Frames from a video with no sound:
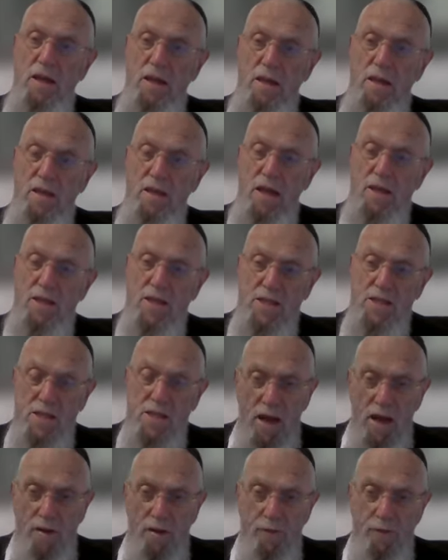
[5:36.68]
they
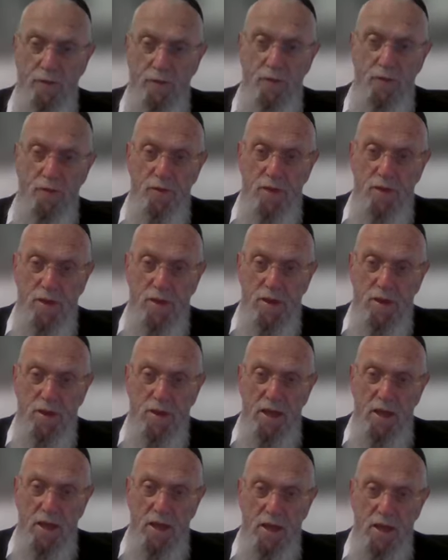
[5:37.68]
deserve
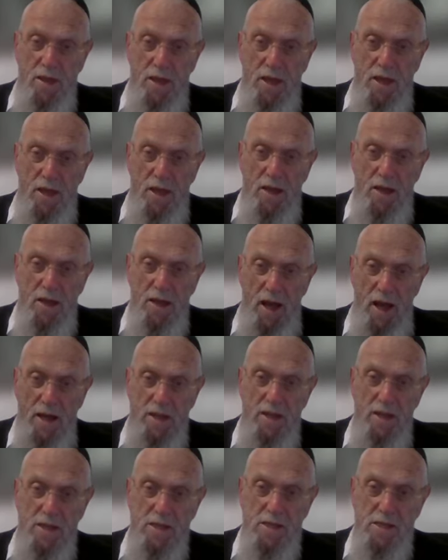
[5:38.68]
the, the
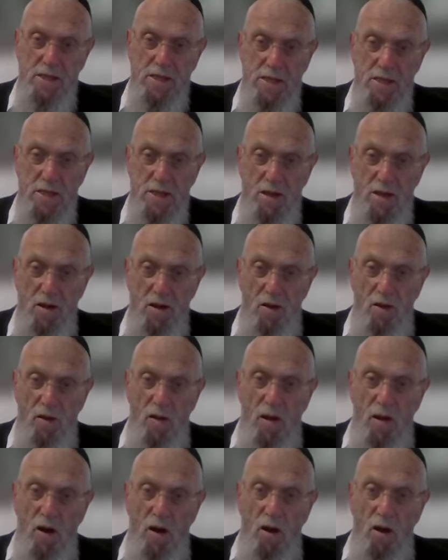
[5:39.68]
credits,
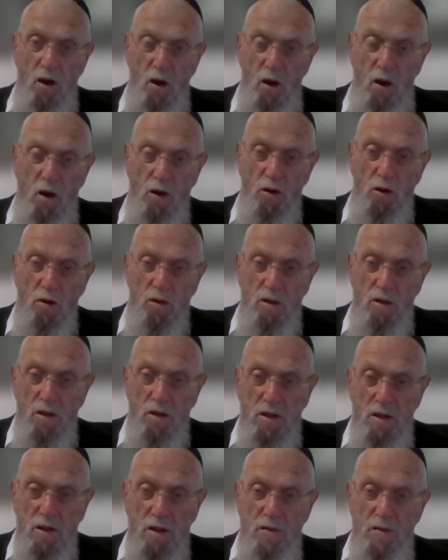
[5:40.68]
or
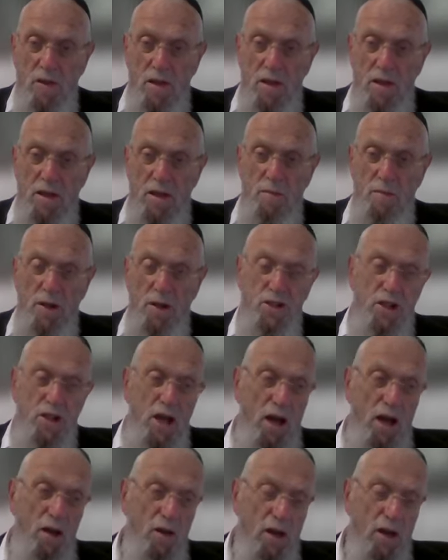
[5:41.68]

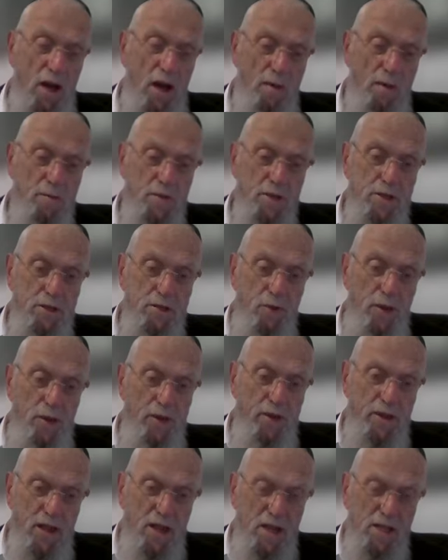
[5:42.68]
Mashiach comes when
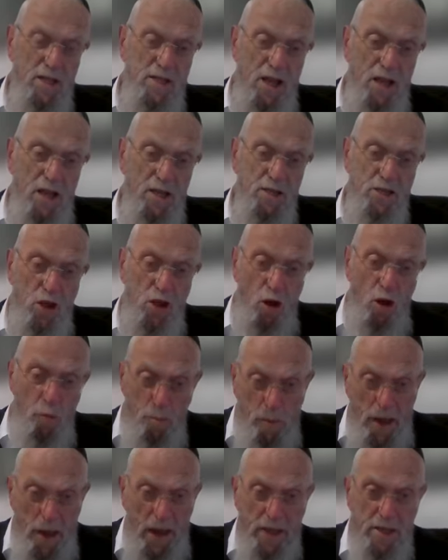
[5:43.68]
things are so
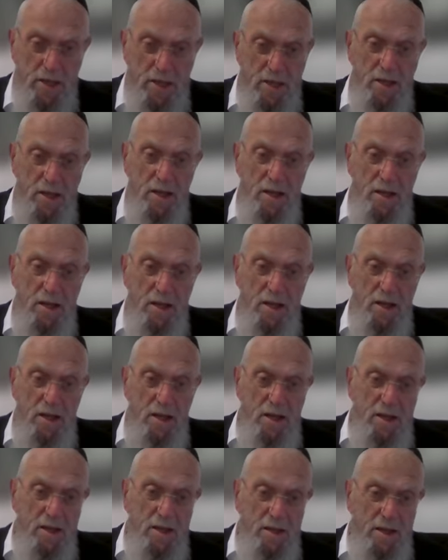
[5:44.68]
bad
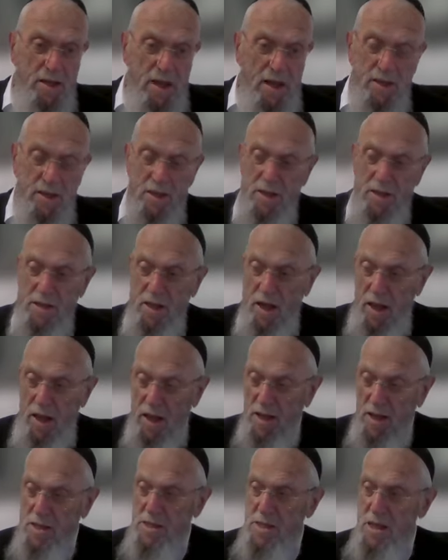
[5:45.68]
that there
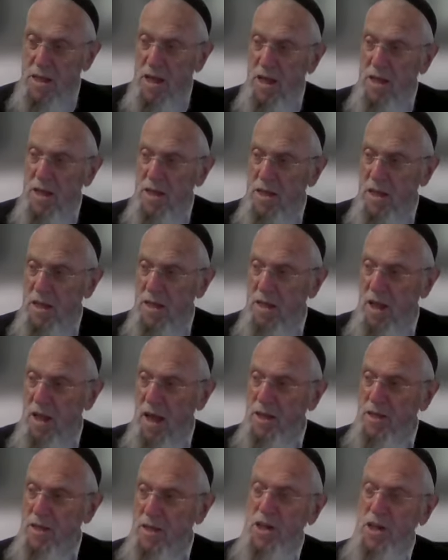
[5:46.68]
is a
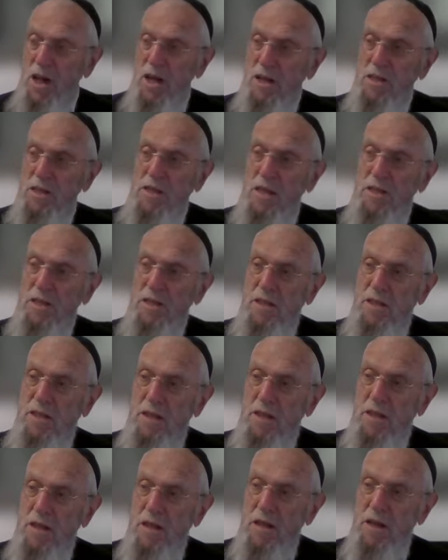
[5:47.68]
danger that
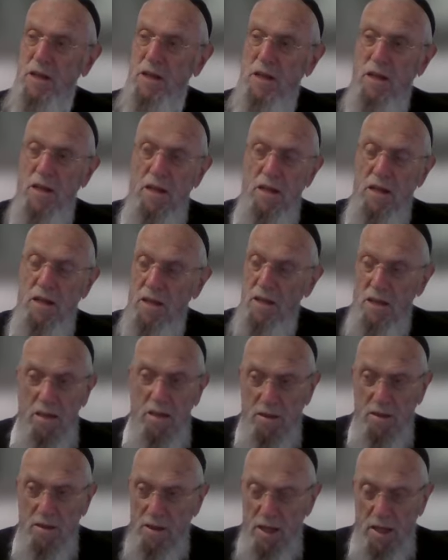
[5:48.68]

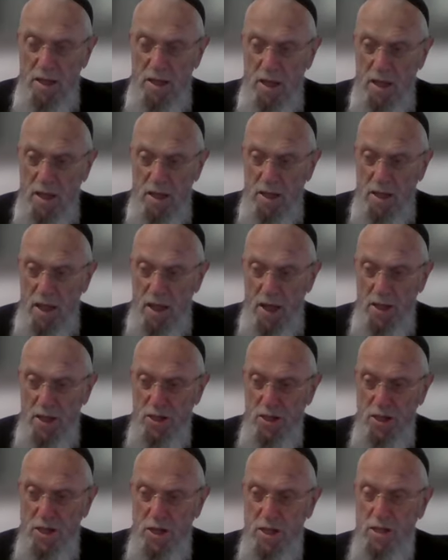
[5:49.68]
the
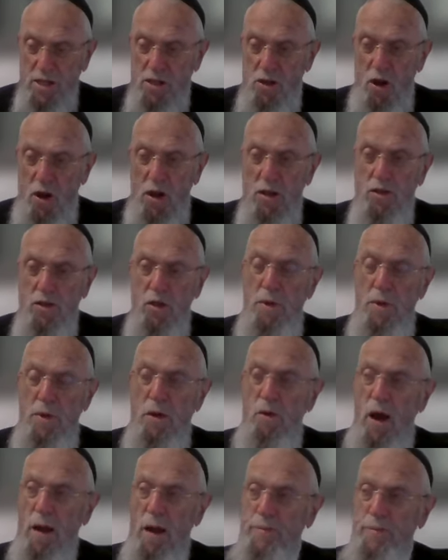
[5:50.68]
nation is going to be
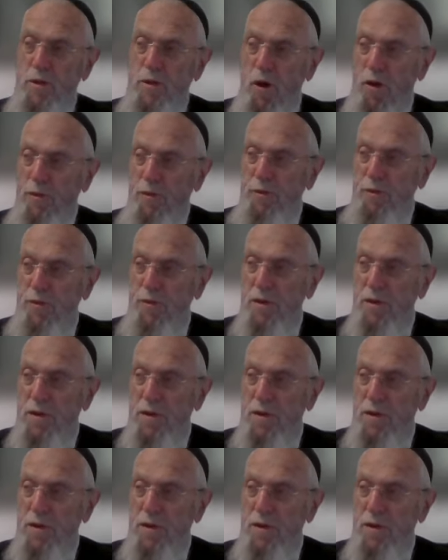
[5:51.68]
wiped off,